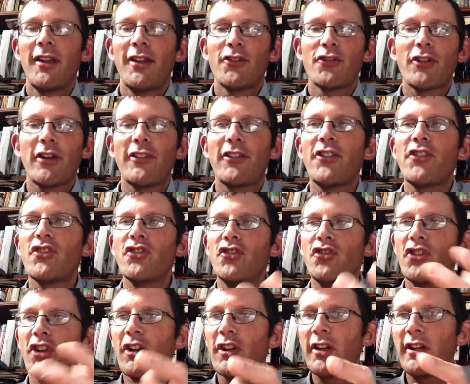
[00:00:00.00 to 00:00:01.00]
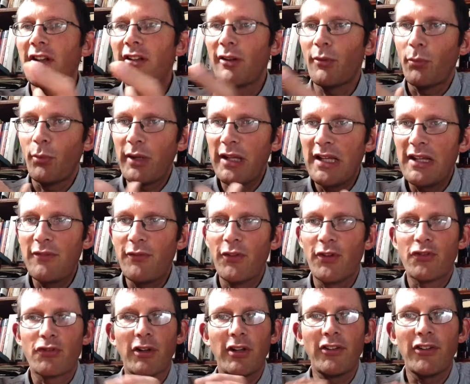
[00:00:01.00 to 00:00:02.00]
transition journey to weave the
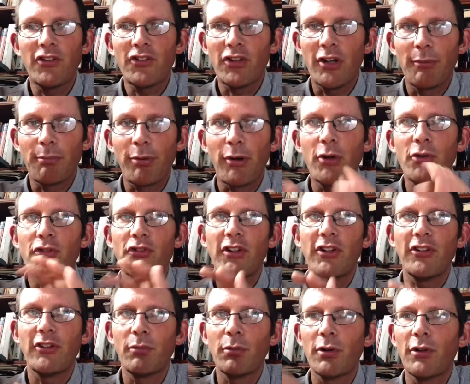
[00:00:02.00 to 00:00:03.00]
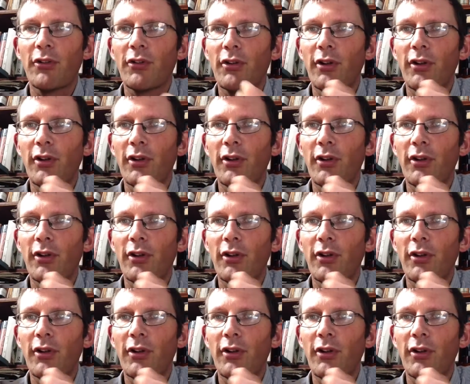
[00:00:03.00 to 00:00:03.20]
transition approach into what